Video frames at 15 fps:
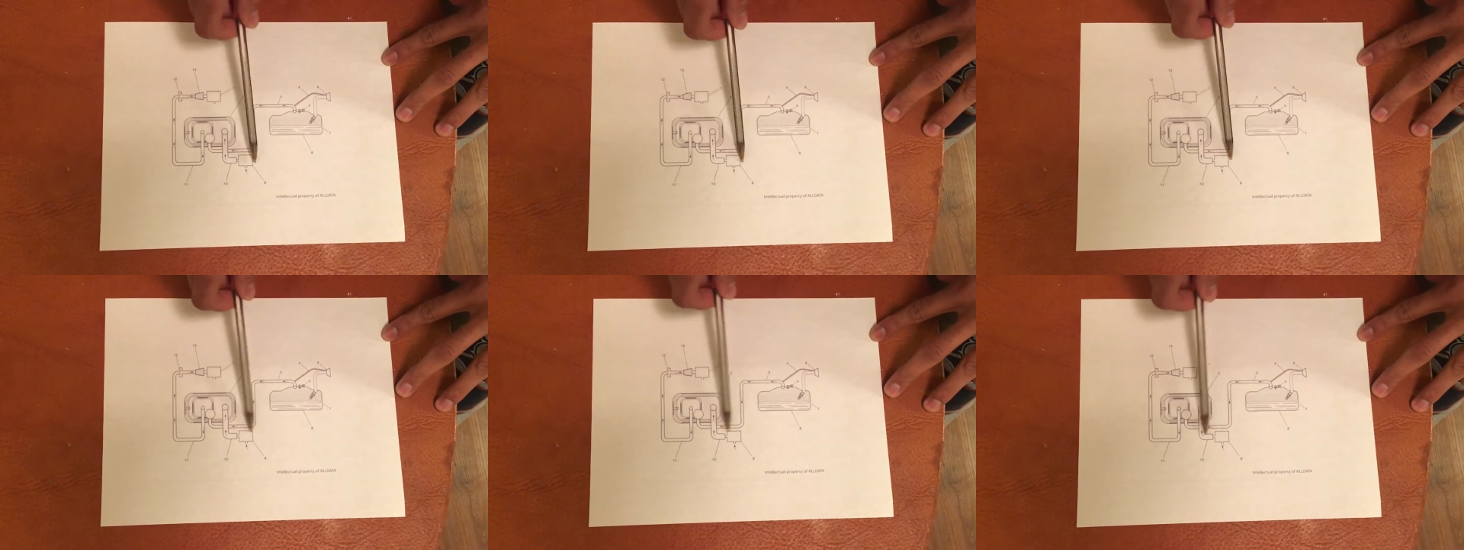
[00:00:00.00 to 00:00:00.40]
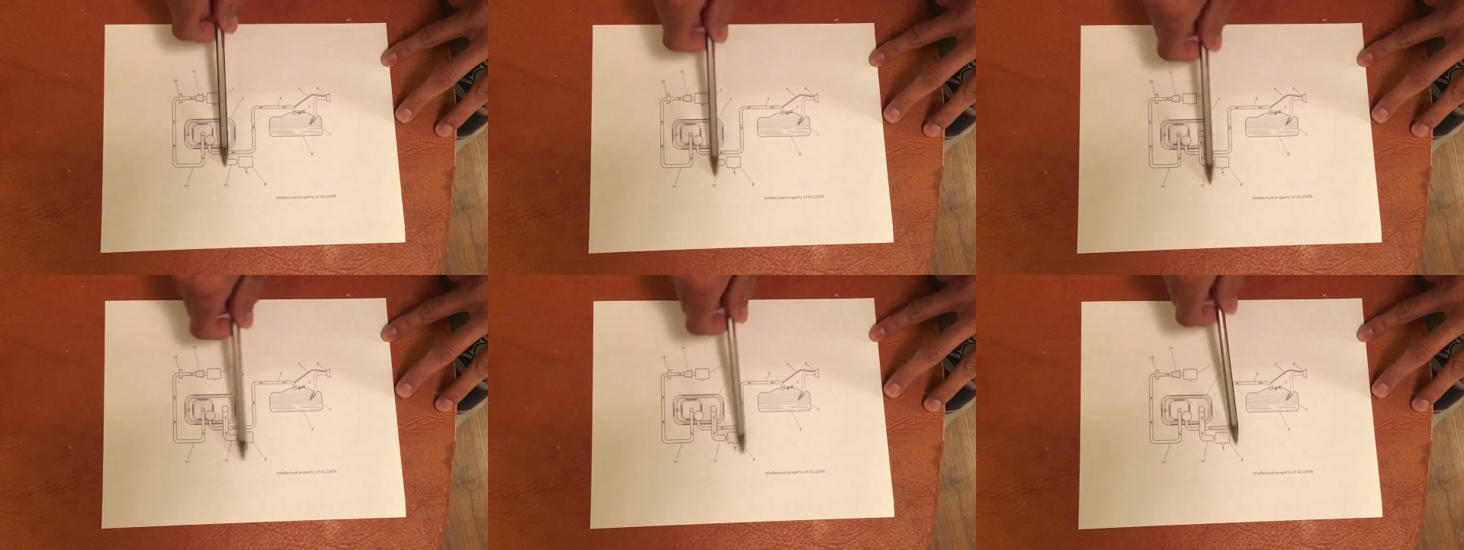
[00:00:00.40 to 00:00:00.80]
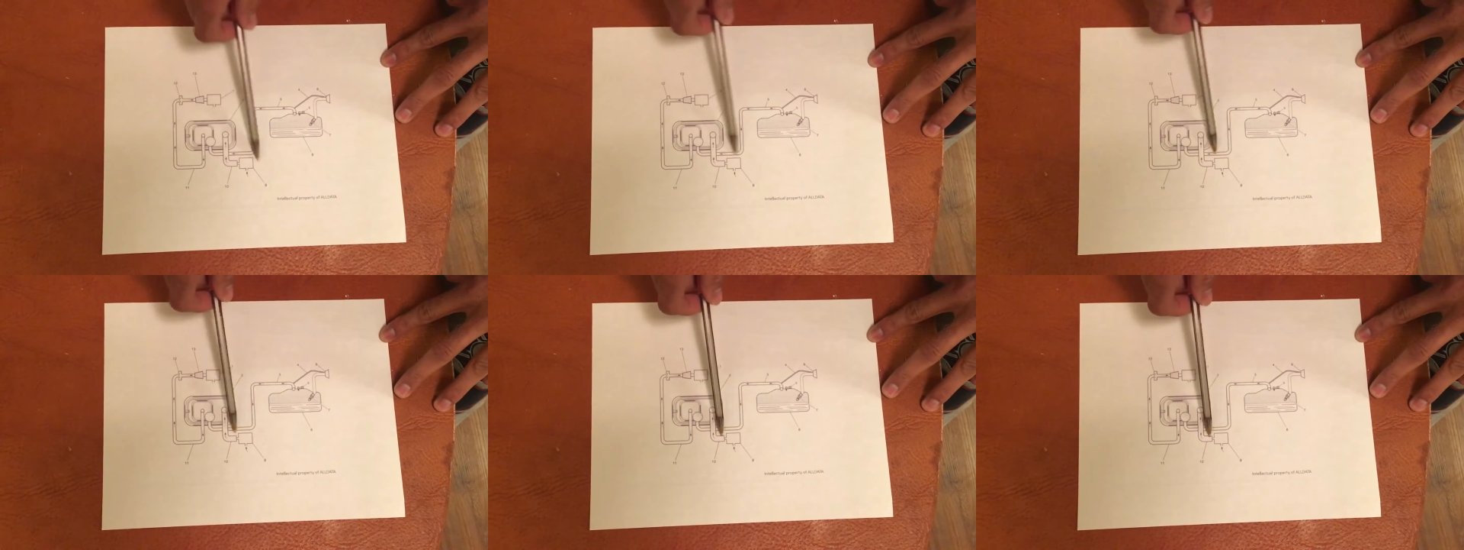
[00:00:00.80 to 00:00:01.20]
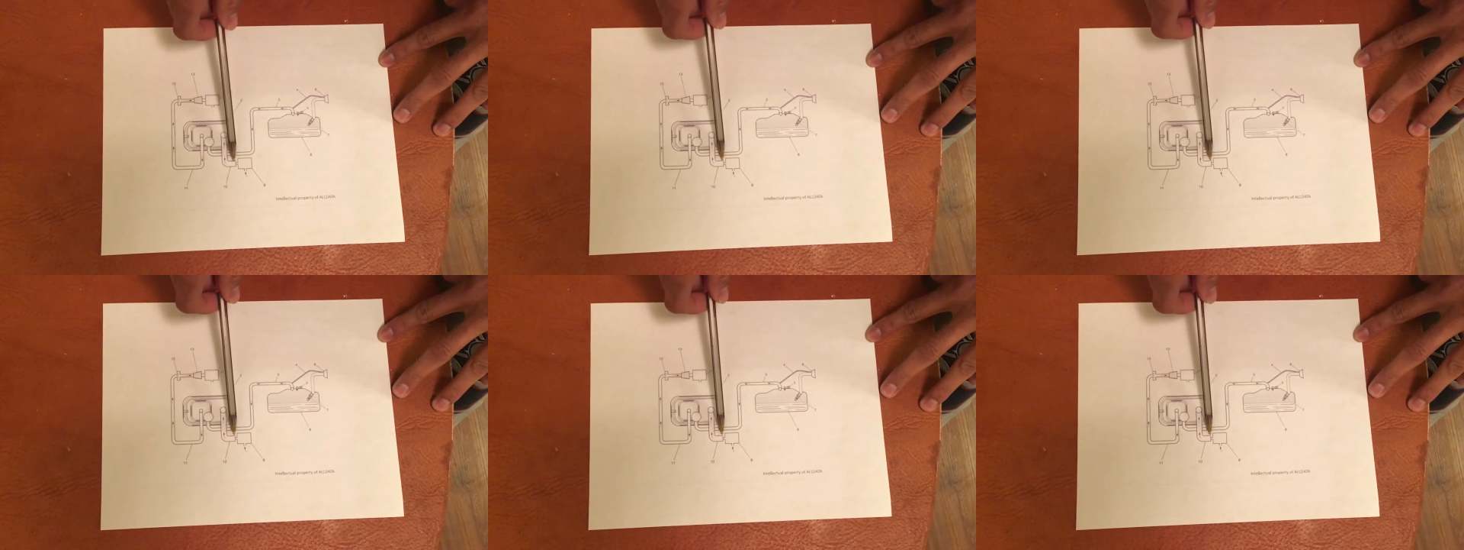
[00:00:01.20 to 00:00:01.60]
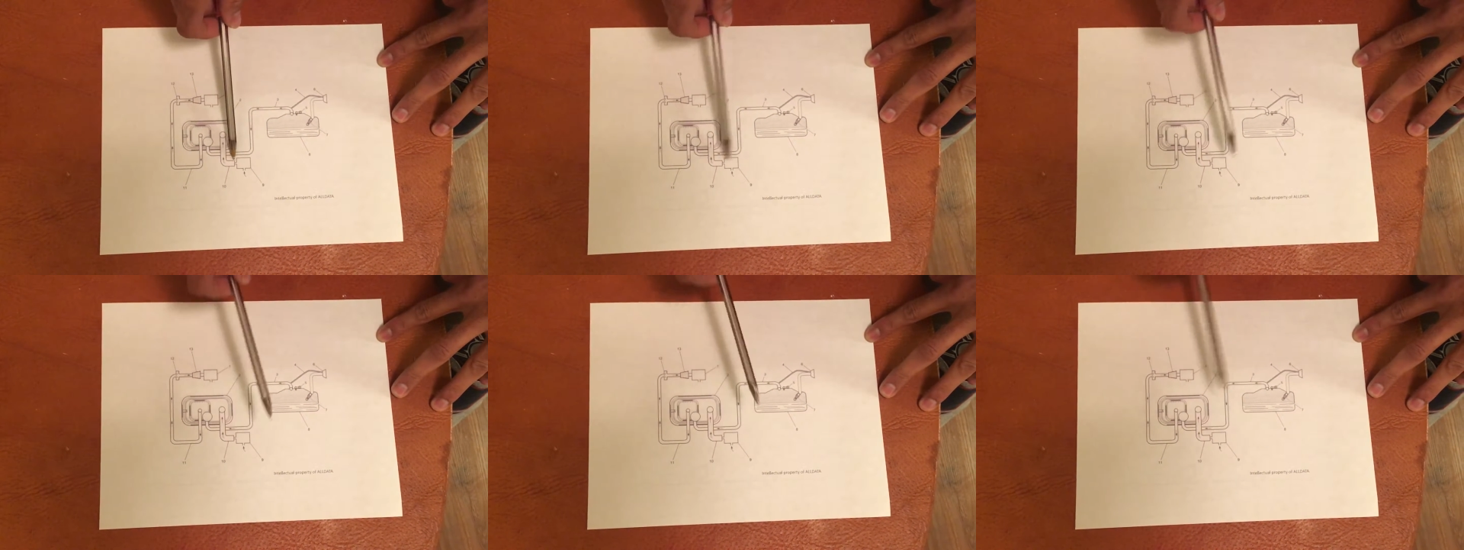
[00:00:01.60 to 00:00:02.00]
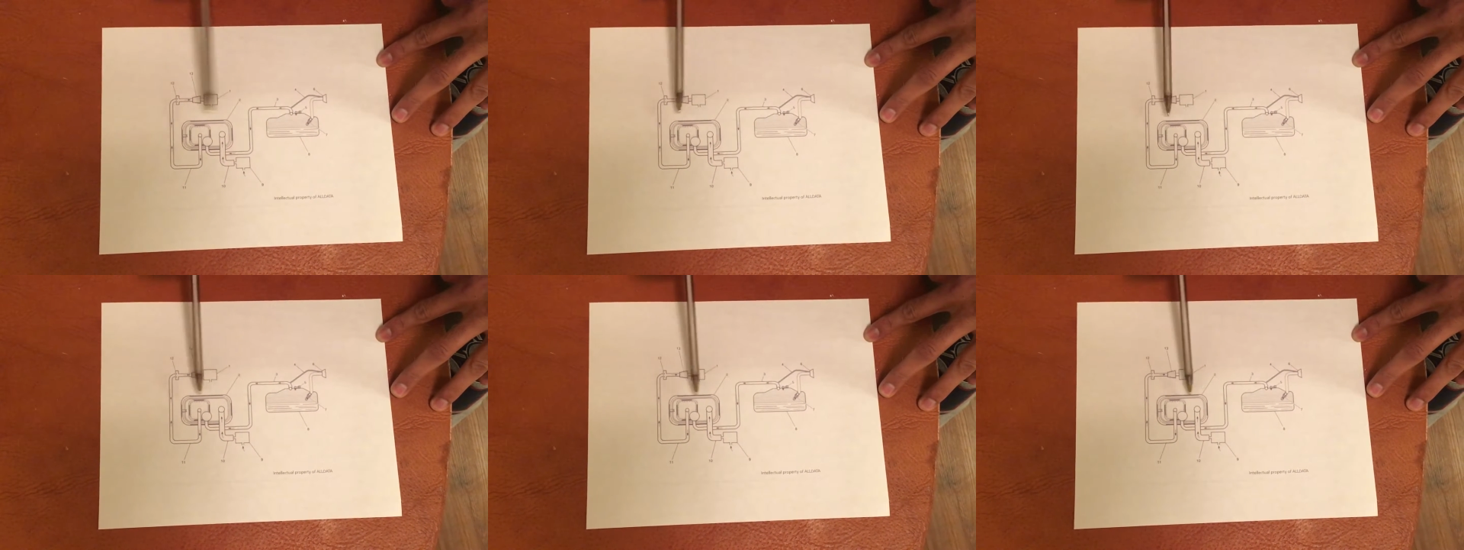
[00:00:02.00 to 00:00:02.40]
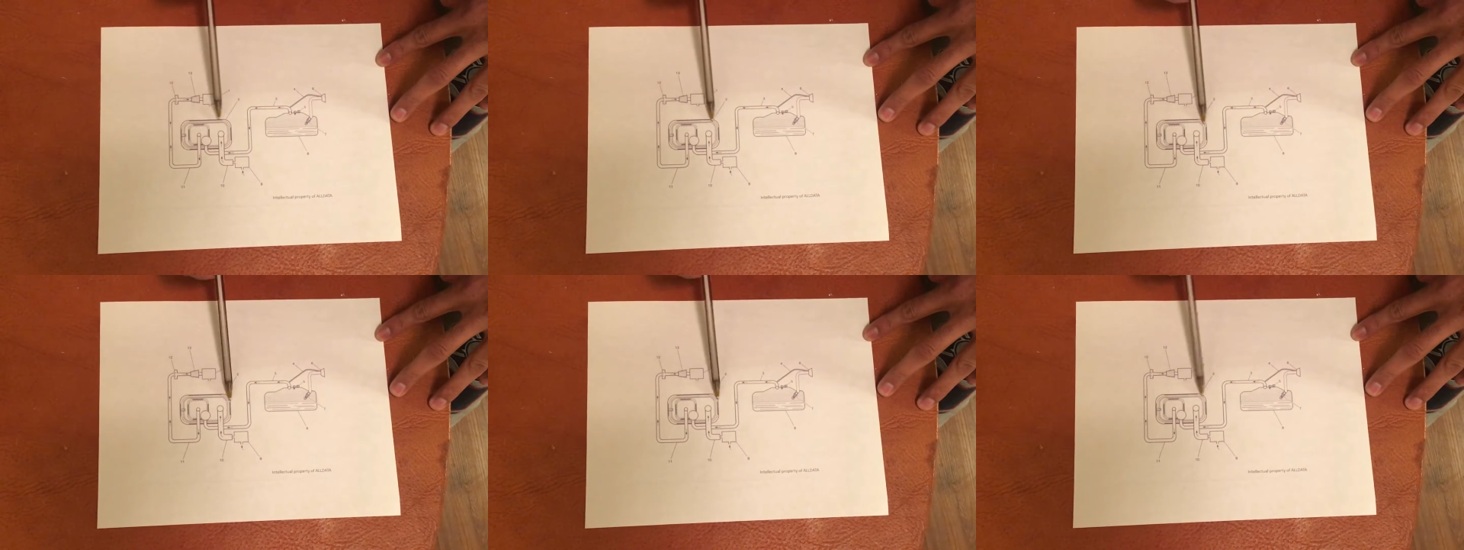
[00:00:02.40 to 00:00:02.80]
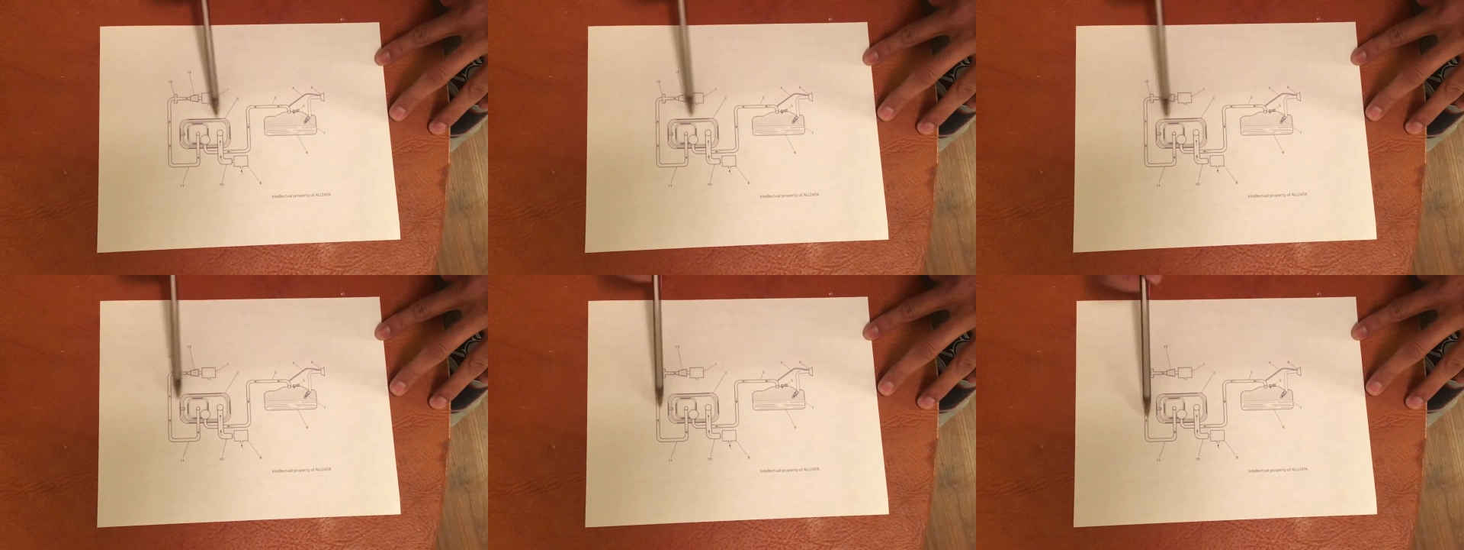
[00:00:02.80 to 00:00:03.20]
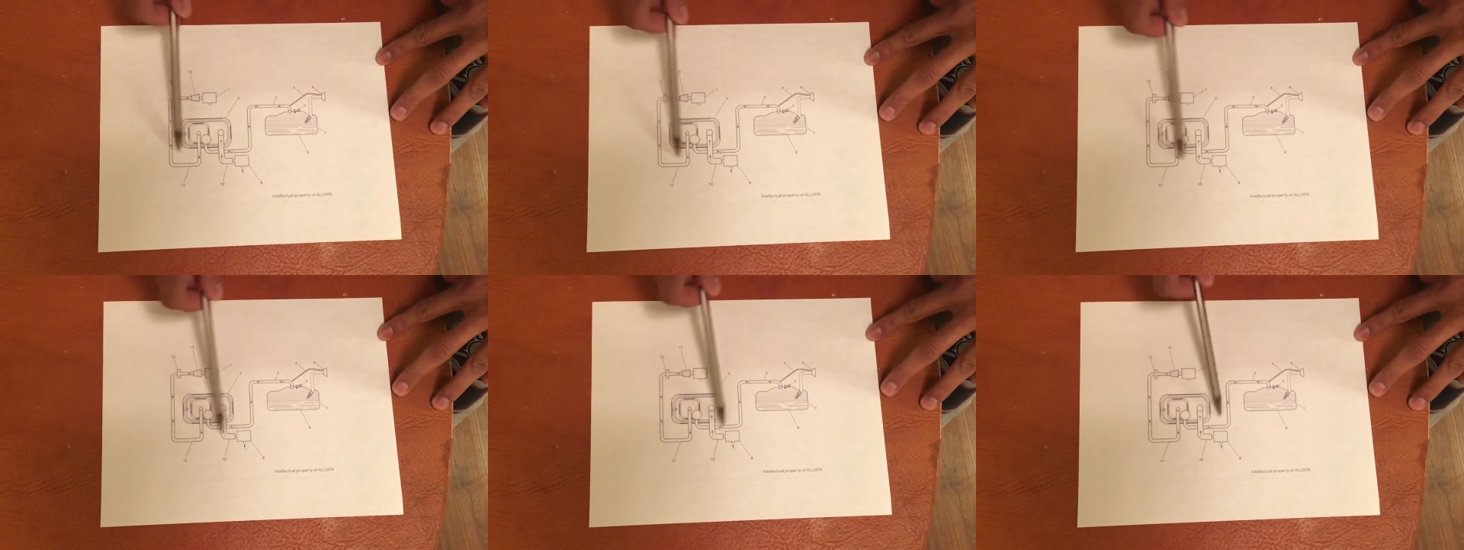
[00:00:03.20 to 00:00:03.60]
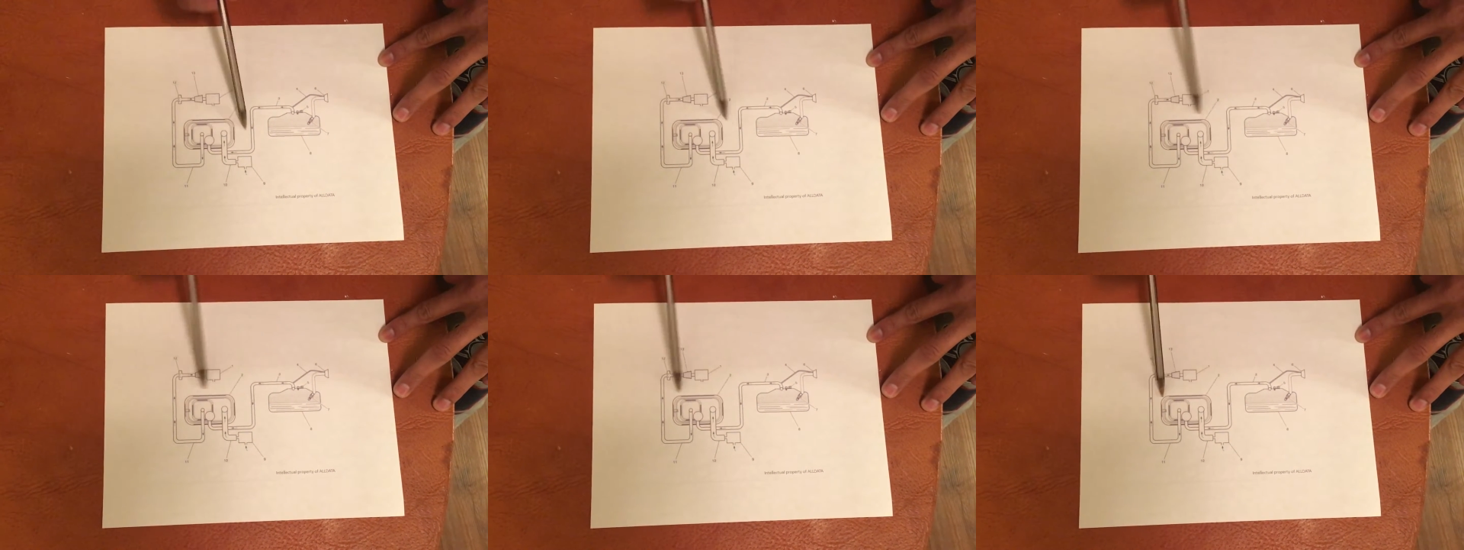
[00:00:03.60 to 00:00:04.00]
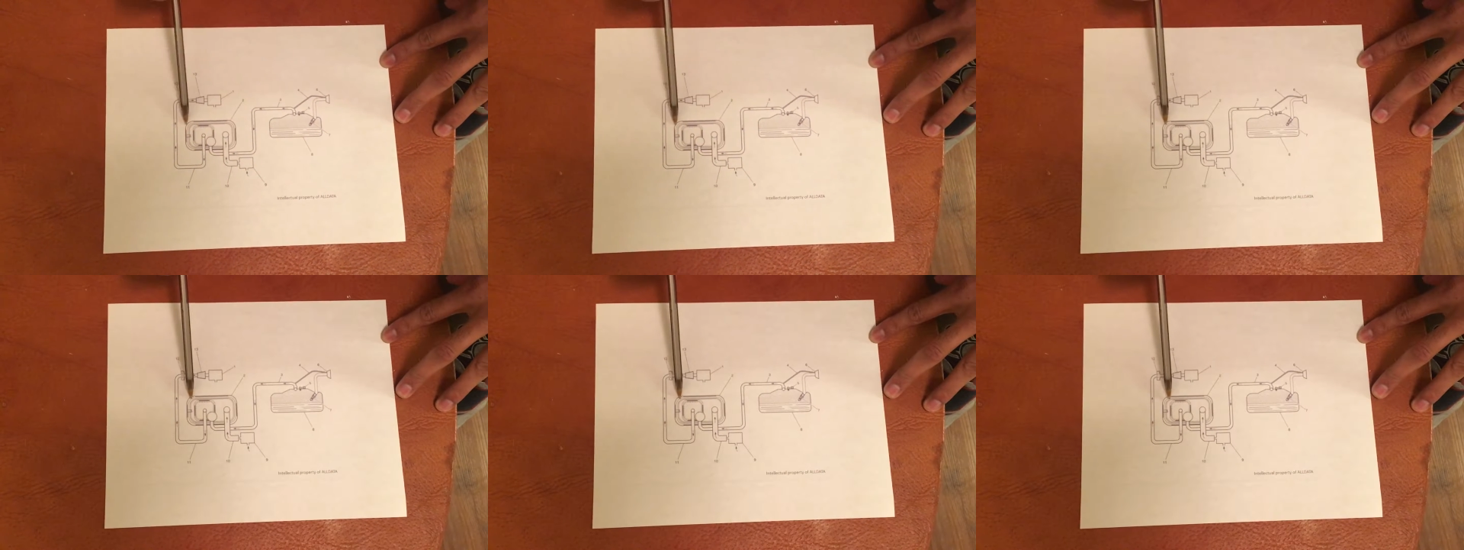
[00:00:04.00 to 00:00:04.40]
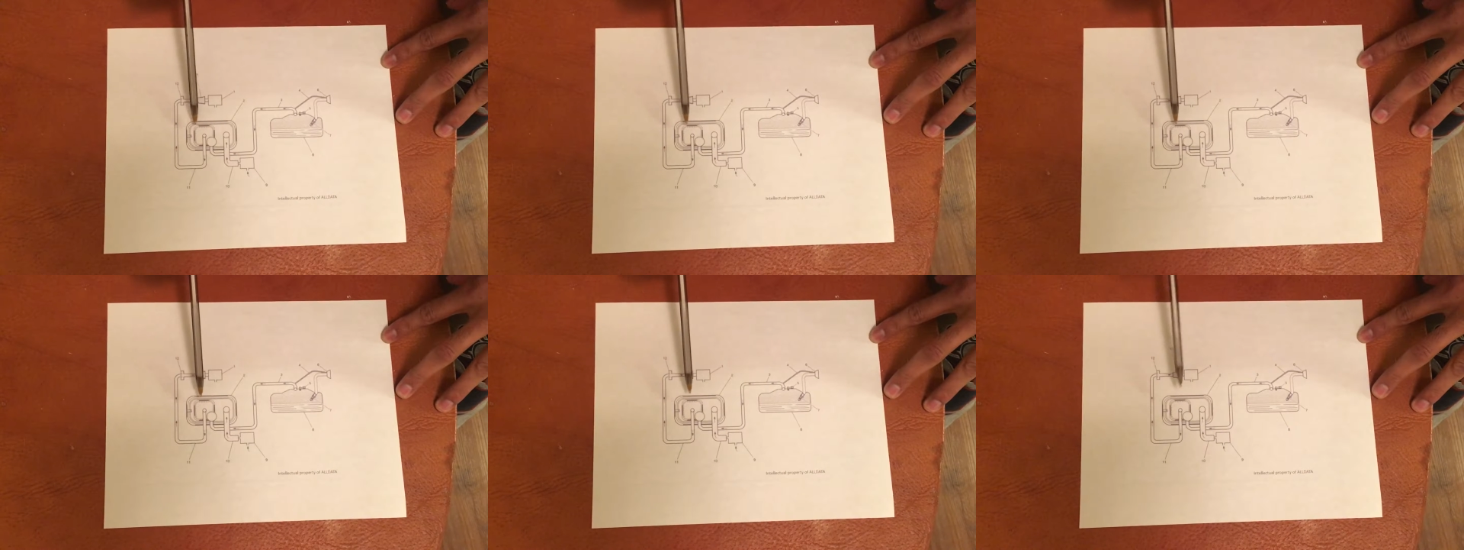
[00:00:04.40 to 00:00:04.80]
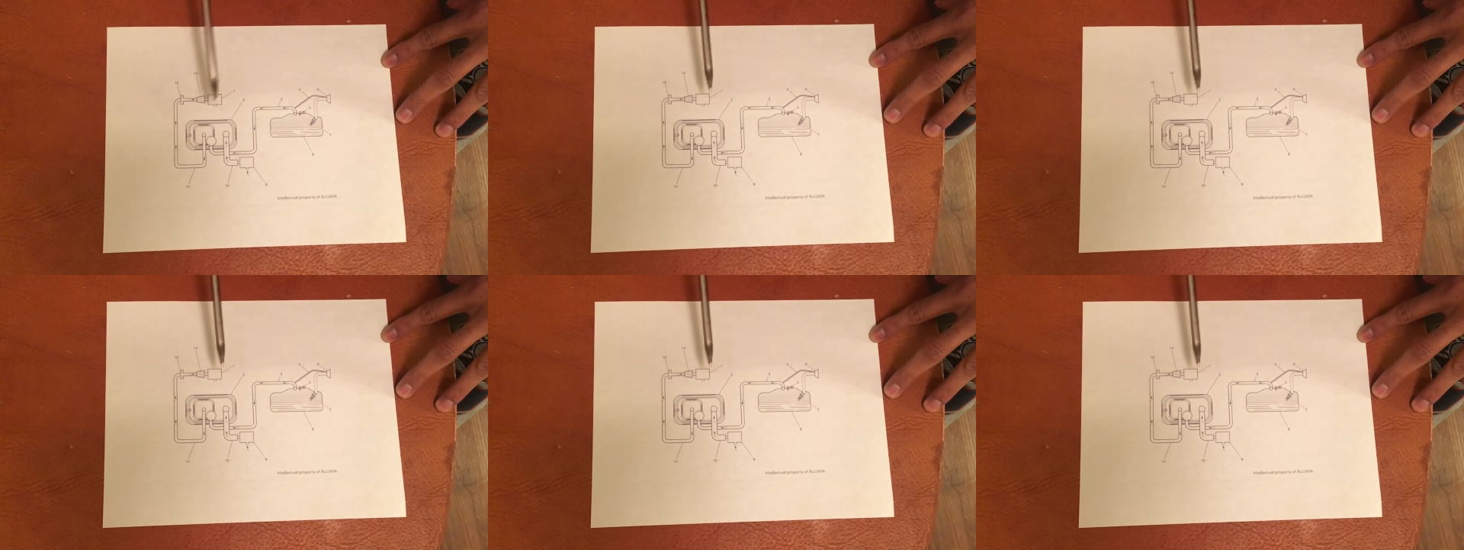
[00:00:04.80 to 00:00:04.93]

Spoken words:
[unreadable: no face in view]